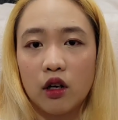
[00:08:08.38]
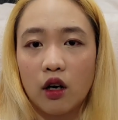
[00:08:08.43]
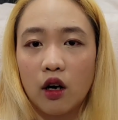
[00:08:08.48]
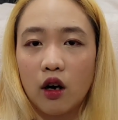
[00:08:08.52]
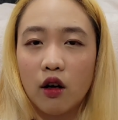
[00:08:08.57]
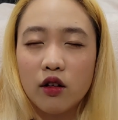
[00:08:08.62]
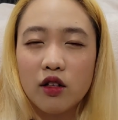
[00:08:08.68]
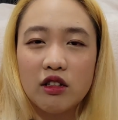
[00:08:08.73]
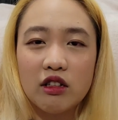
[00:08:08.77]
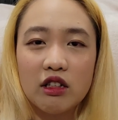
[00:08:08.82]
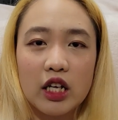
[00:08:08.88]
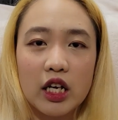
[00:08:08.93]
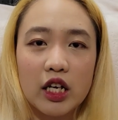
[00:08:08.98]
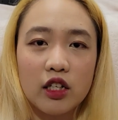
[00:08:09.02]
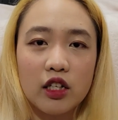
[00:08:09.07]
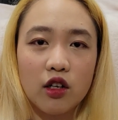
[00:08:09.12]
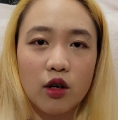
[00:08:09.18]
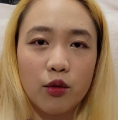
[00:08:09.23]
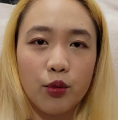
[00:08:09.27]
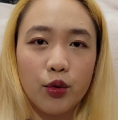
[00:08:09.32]
All the
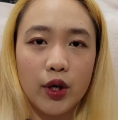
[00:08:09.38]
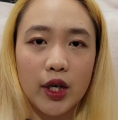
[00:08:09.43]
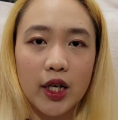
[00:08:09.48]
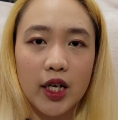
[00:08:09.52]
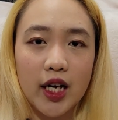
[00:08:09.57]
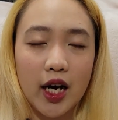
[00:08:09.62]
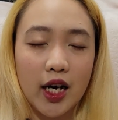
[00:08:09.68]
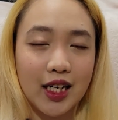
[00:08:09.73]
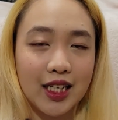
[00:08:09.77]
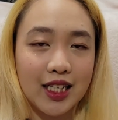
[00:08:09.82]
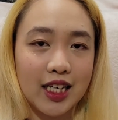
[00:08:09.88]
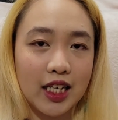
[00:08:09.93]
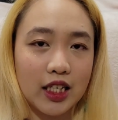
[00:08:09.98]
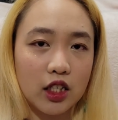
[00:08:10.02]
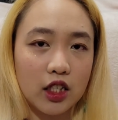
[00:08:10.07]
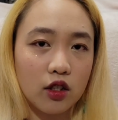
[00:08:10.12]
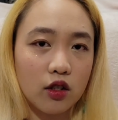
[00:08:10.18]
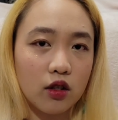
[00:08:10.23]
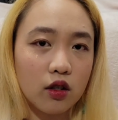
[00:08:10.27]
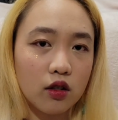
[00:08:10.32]
skeins are pretty
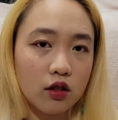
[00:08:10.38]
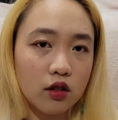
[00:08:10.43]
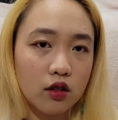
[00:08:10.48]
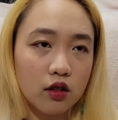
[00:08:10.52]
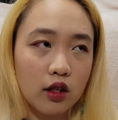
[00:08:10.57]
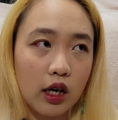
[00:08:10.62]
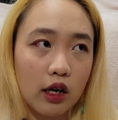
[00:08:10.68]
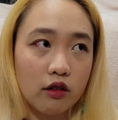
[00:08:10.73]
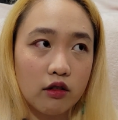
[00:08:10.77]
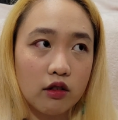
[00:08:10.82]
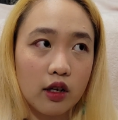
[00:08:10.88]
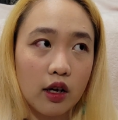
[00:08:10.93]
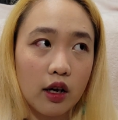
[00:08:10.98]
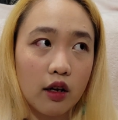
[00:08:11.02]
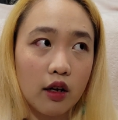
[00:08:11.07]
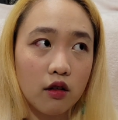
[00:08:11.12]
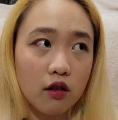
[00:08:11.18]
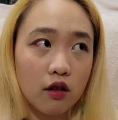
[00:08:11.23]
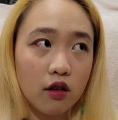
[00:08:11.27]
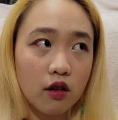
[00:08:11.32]
identical, I would
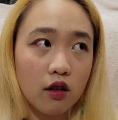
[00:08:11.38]
say.